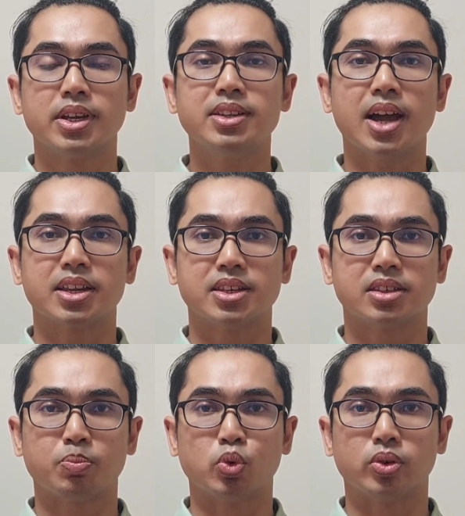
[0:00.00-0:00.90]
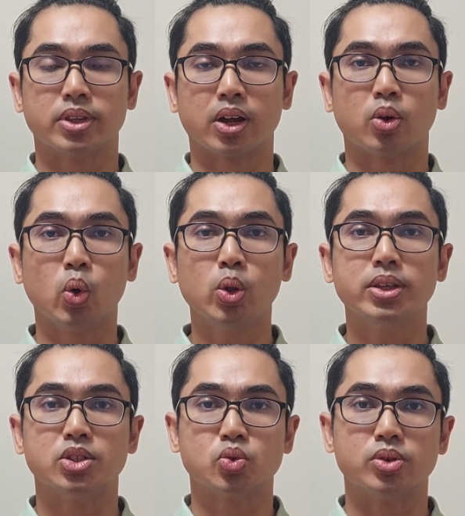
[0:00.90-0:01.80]
In IT support, the
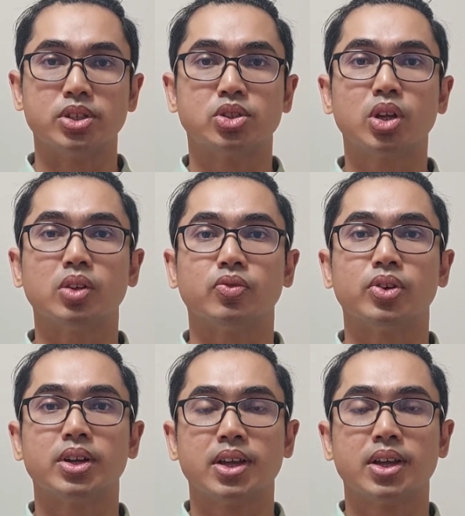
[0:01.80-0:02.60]
goal is to resolve